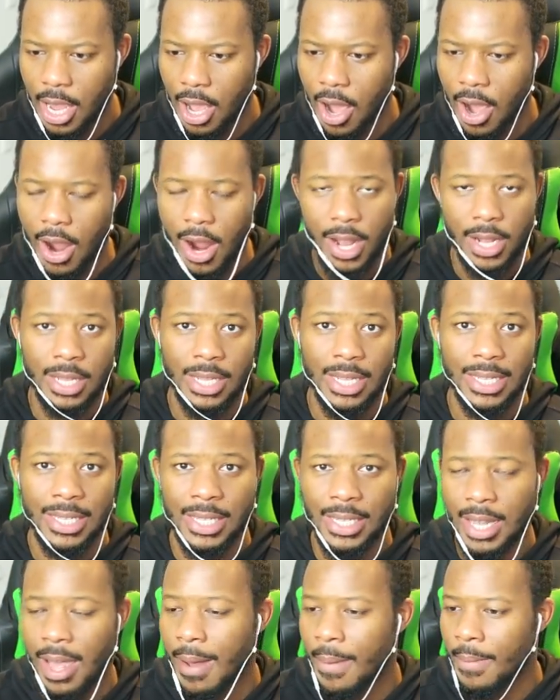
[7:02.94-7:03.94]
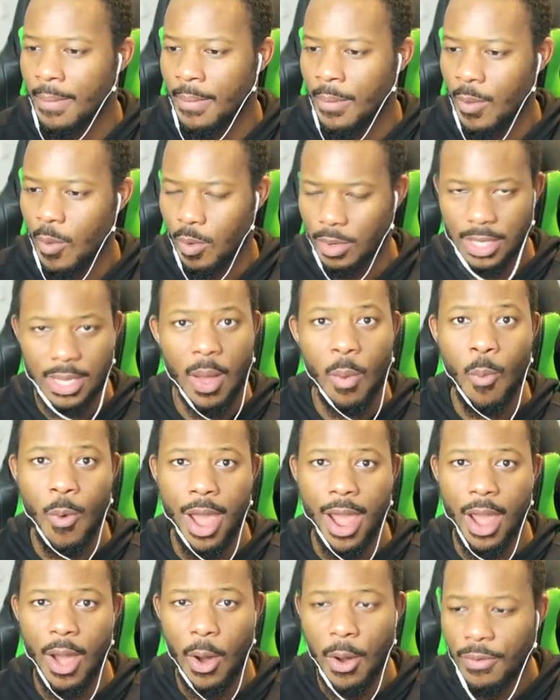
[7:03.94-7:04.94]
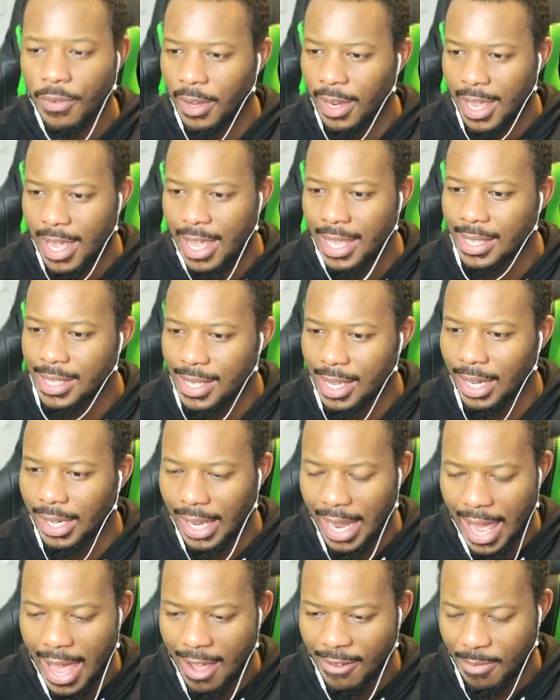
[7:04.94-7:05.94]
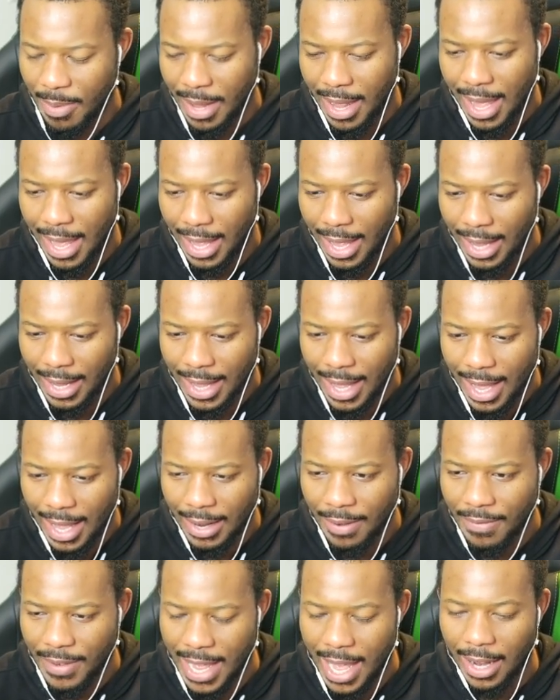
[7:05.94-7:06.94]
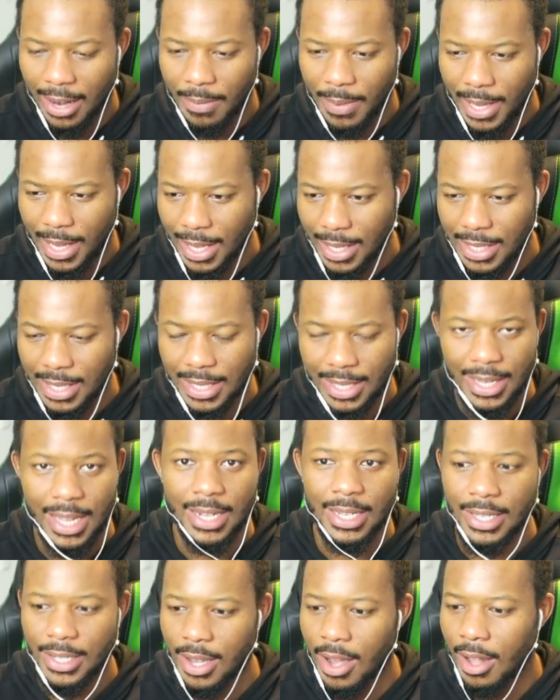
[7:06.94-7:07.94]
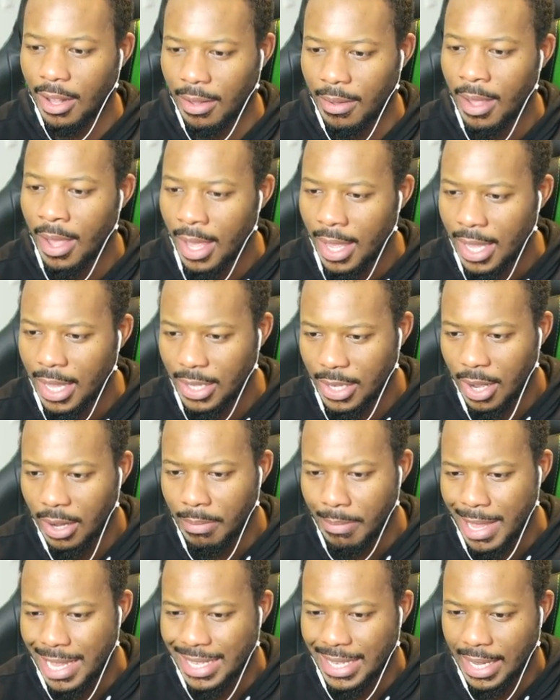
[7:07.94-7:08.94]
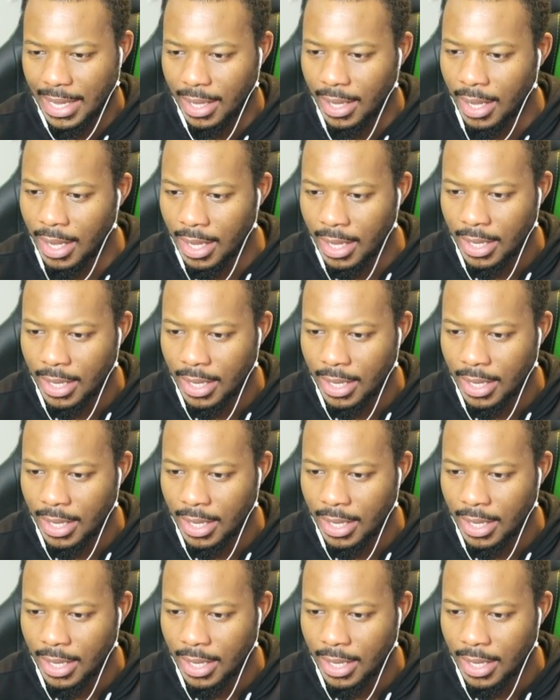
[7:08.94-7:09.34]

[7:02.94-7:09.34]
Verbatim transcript: guard some somewhere. Hopefully he's still alive, but I, I kind of doubt it because he said he's gone he's gone missing.